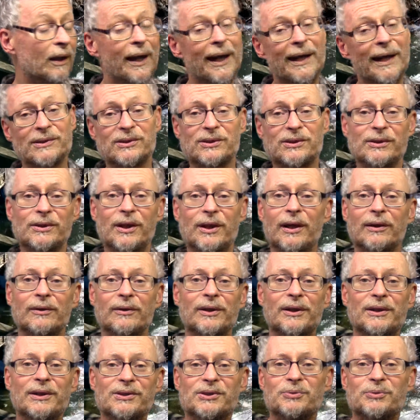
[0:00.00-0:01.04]
last but not
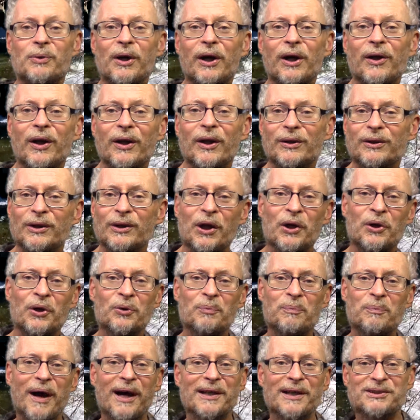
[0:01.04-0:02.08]
least, well,
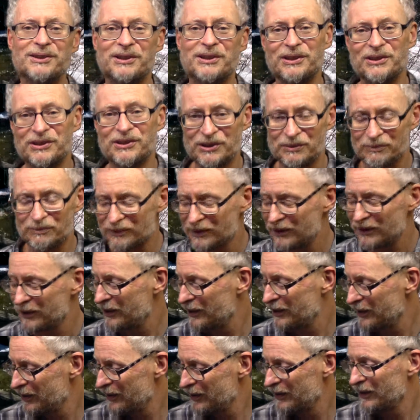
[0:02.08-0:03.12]
hello Pisces,
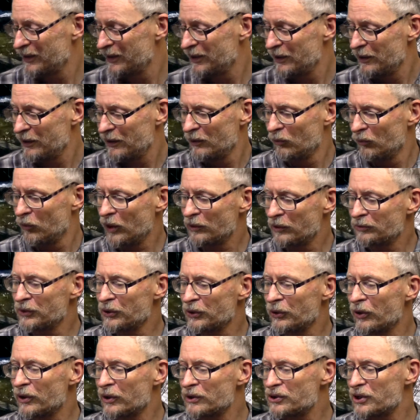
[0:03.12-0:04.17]
and welcome to
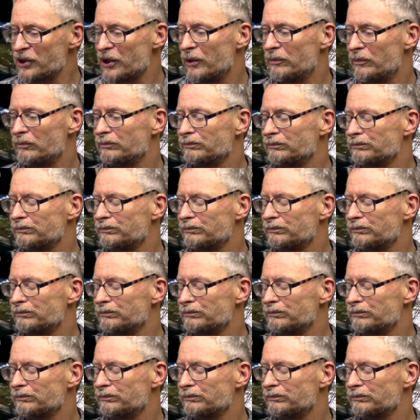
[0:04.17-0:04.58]
your horoscope.